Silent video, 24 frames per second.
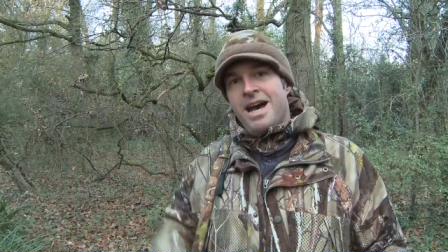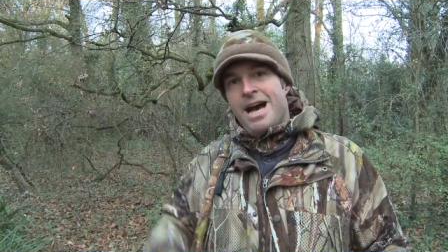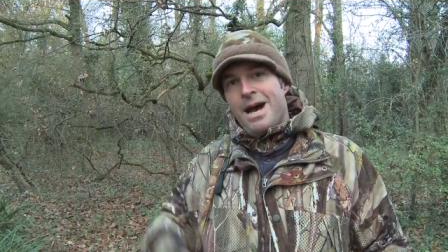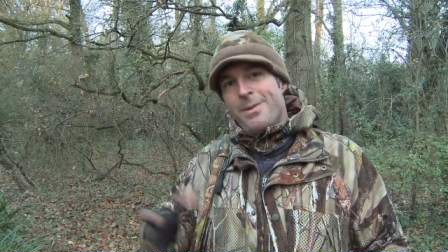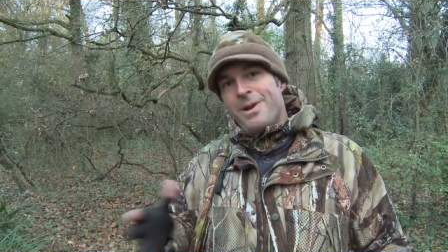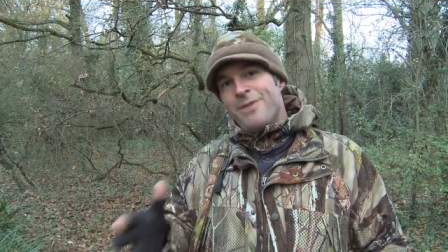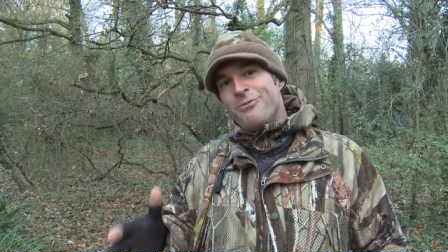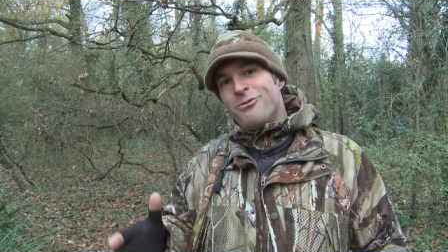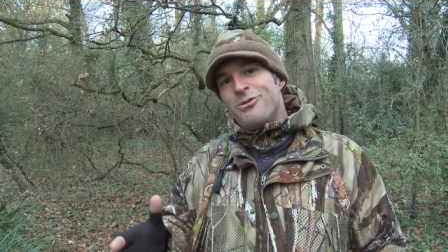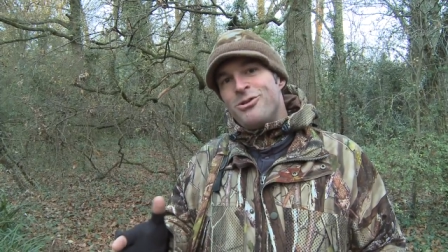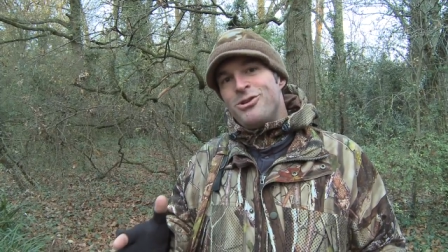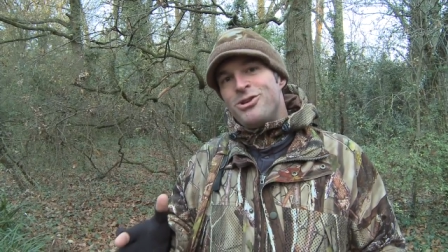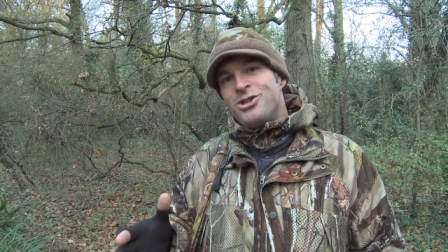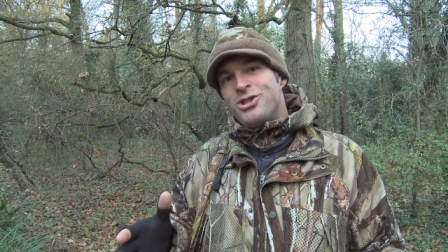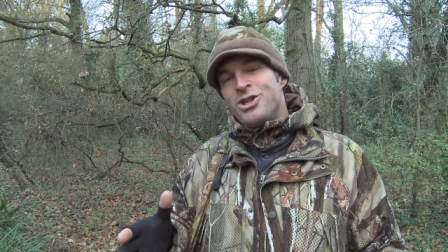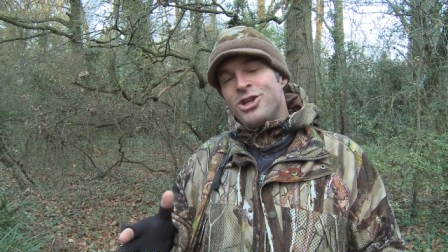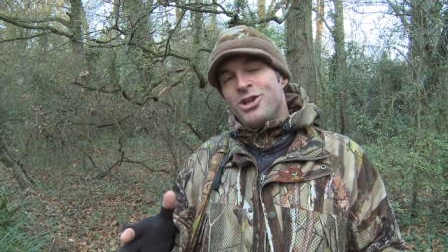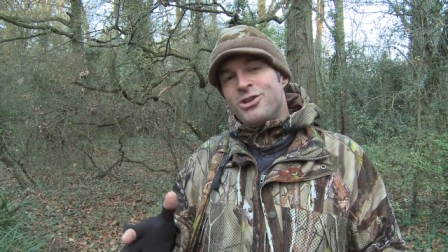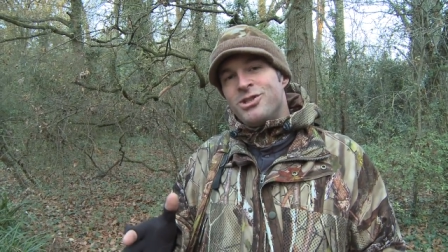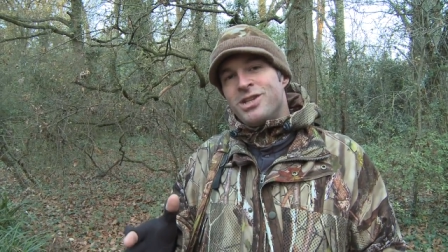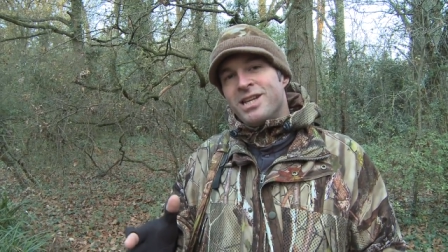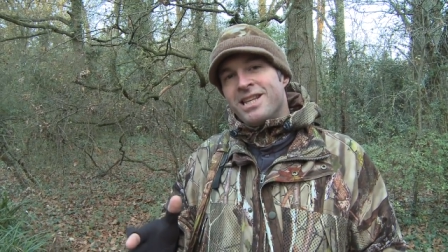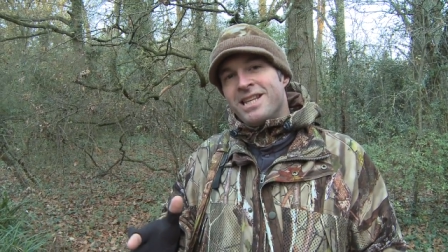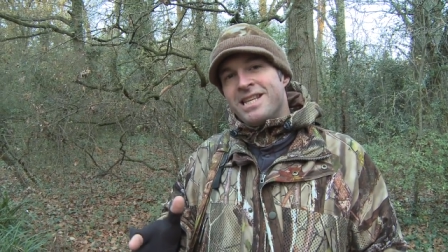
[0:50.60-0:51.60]
I'm out roost
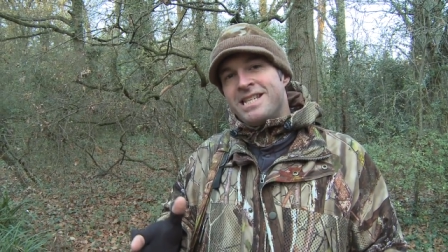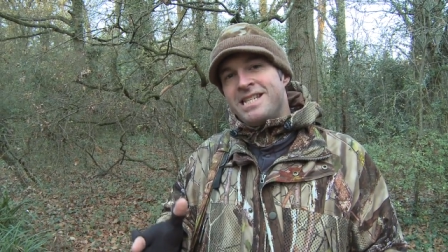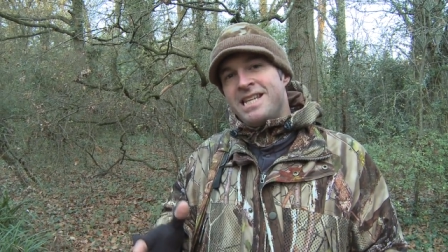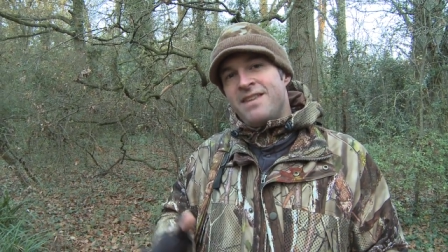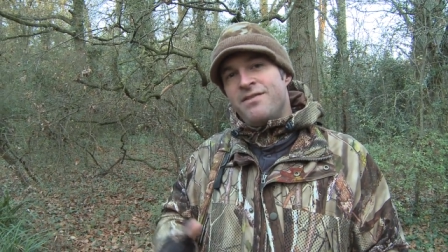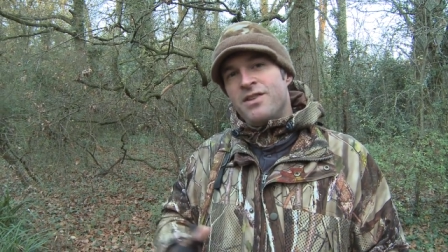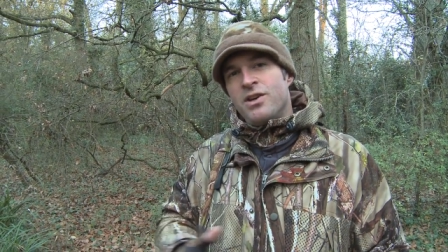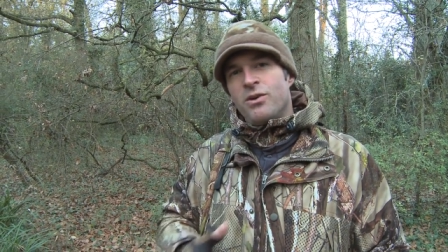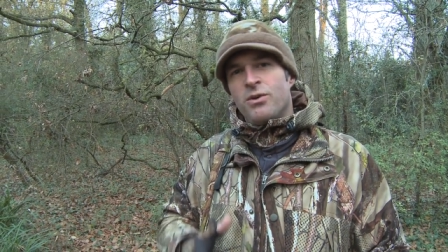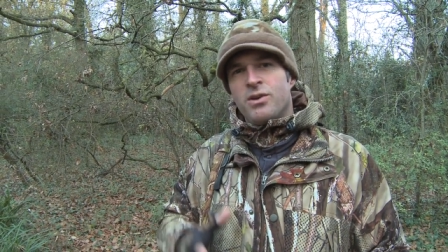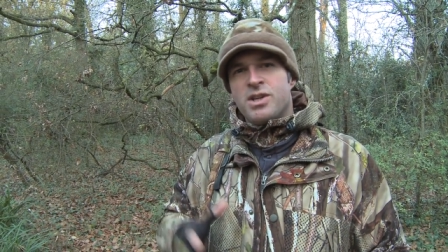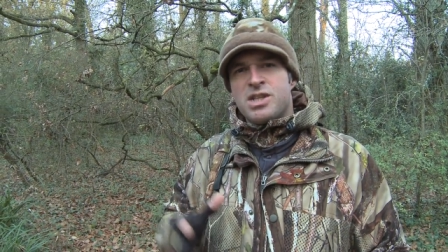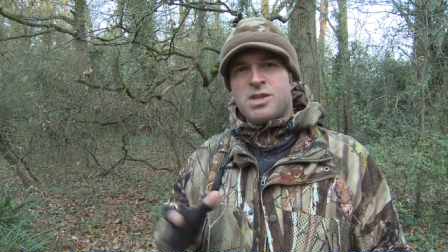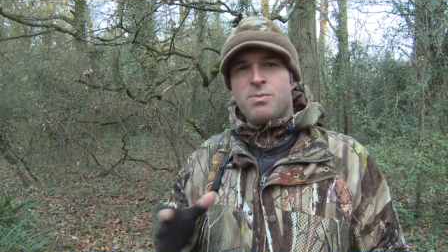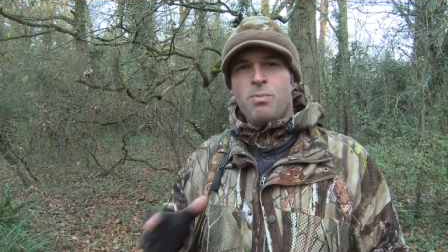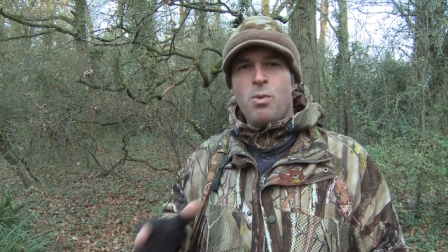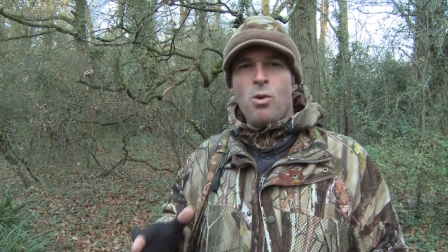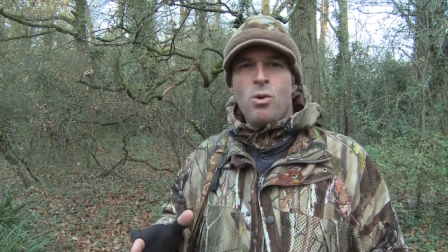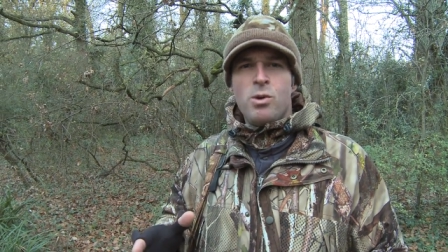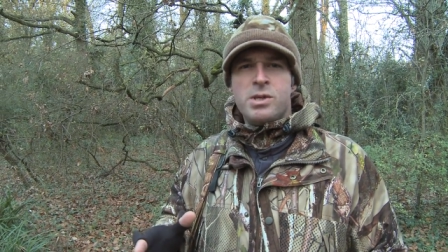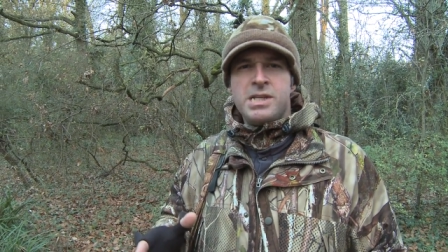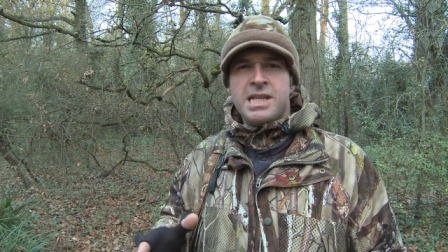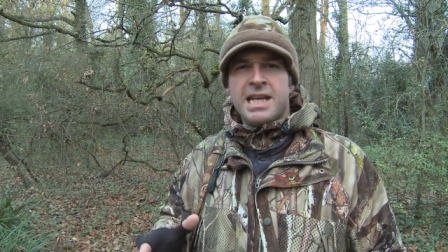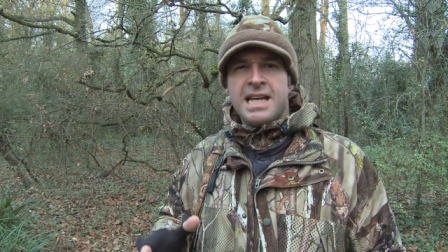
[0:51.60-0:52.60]
shooting this evening on a
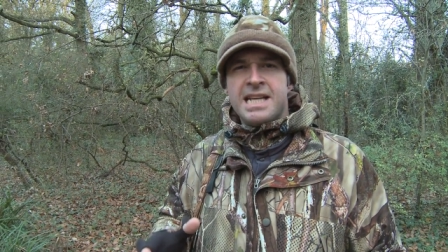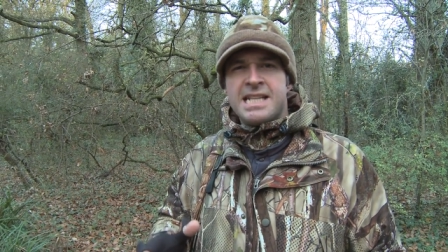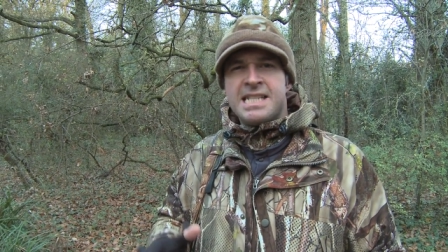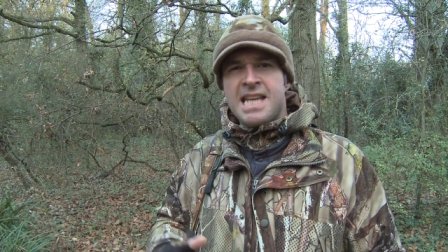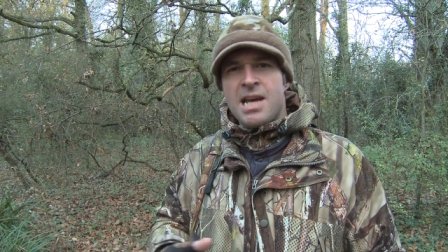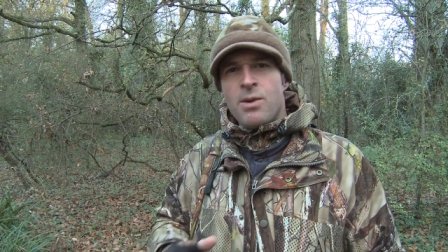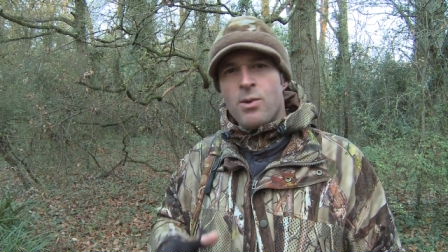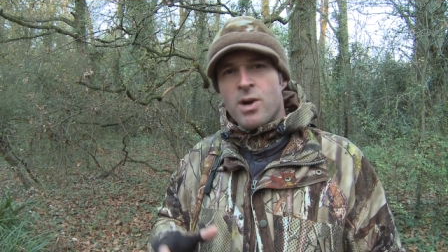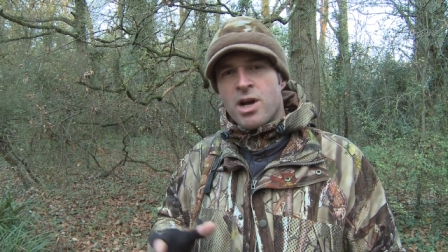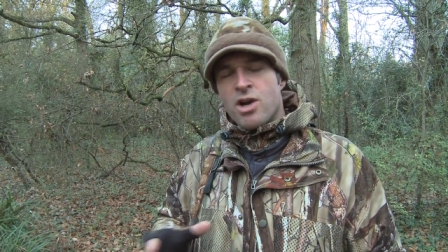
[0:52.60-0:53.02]
sporting estate